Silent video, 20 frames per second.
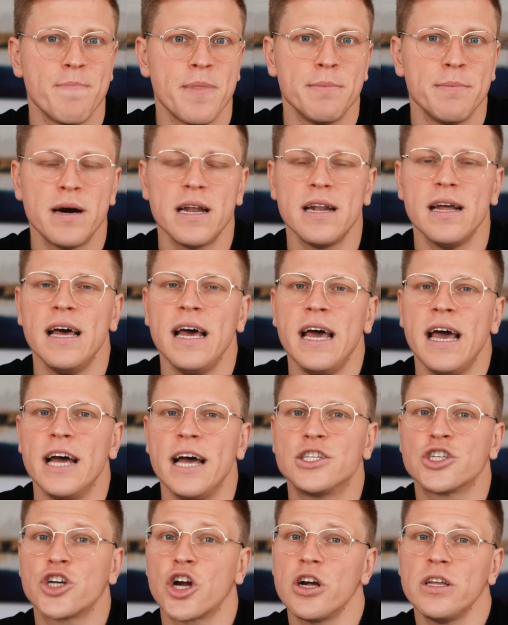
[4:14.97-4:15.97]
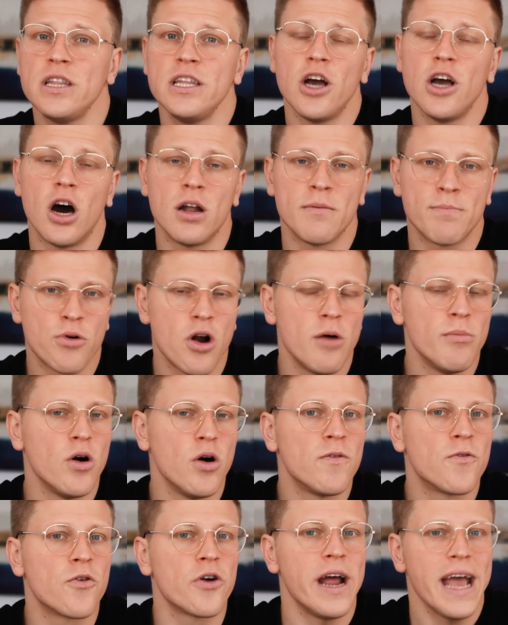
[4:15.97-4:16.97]
but it's currently on
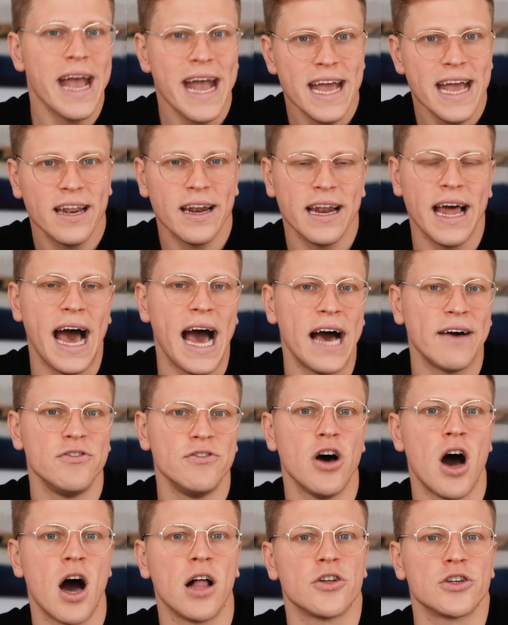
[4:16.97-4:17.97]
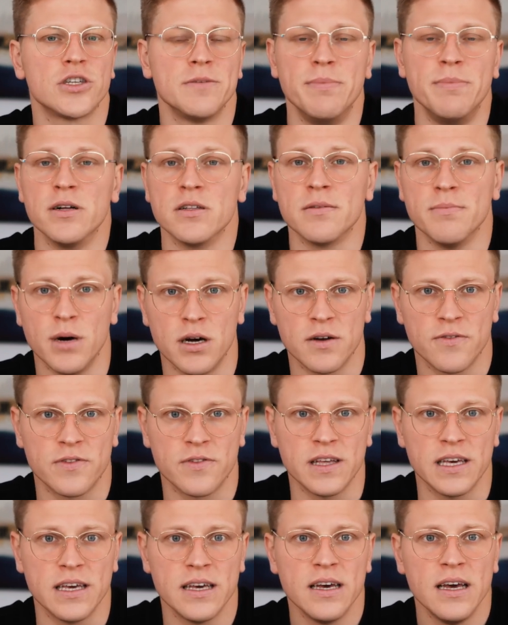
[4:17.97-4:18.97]
promo for $8.5 billed
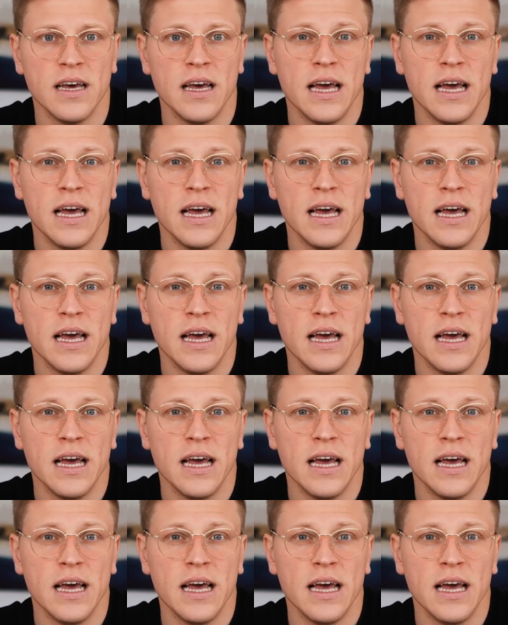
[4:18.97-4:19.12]
monthly.